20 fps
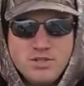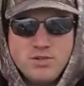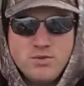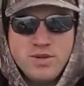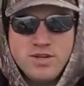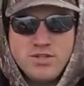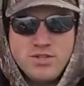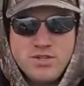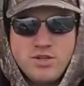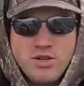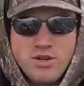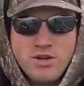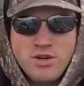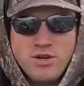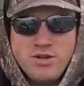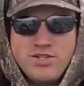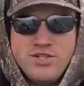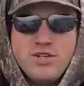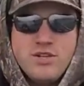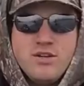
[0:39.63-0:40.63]

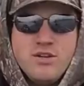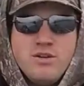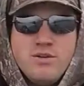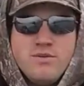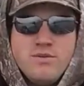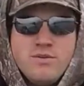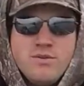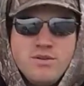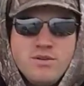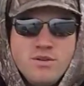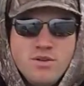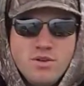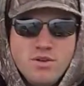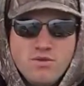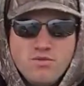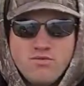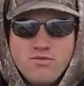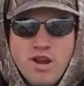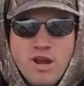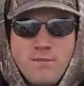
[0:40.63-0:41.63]
Twisters, you know
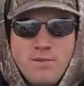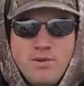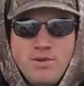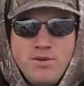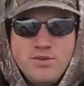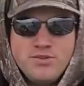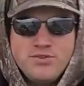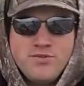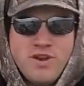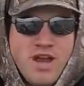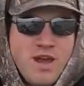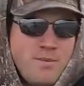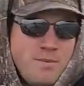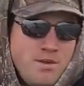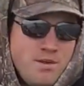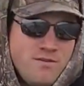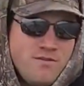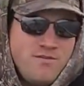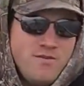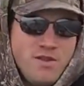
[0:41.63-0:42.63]
rebels,
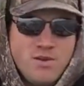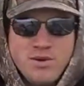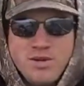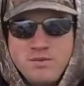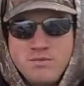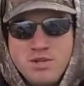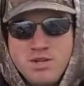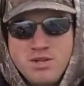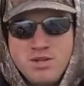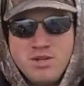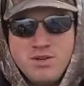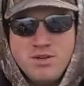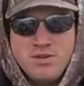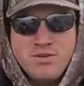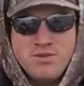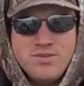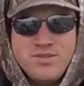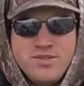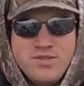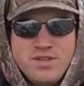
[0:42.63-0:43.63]
Rapala, floating
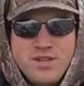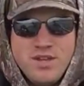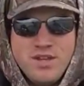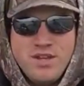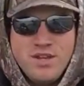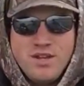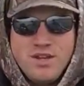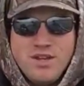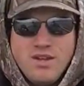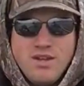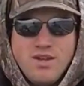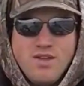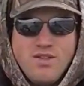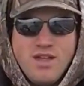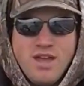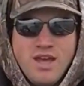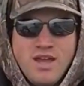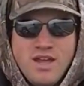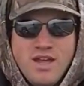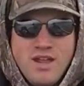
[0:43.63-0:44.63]
minnows,
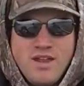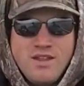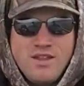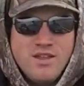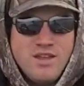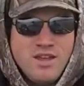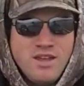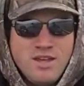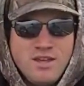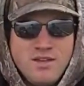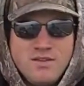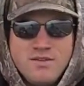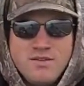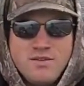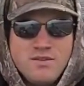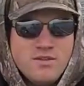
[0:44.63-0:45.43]
that kind of thing.